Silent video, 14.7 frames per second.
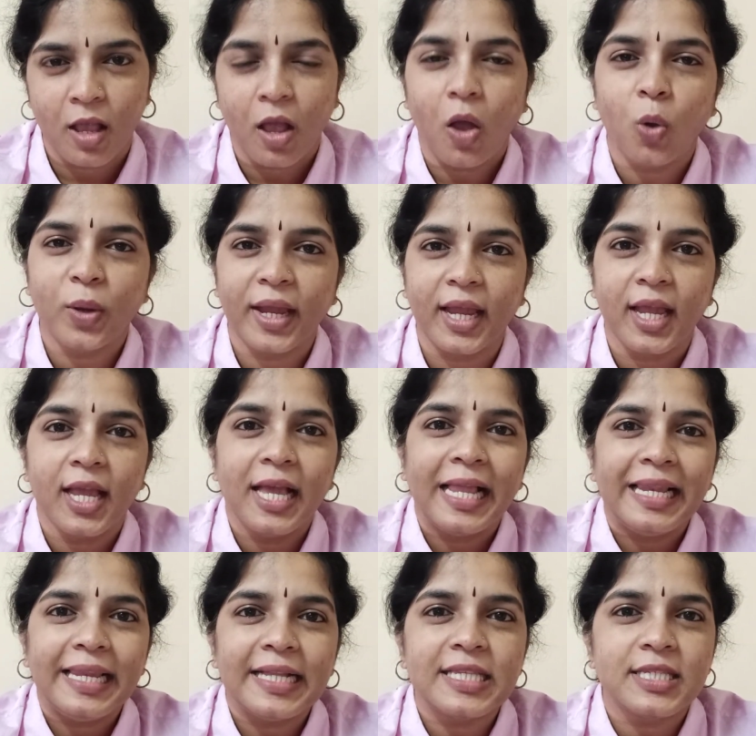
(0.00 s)
Okay,
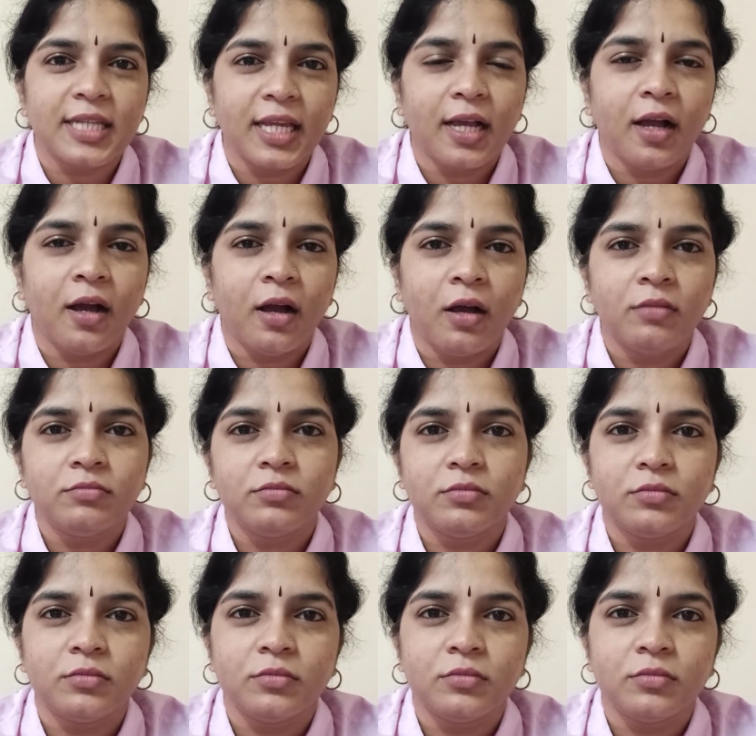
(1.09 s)
let's take a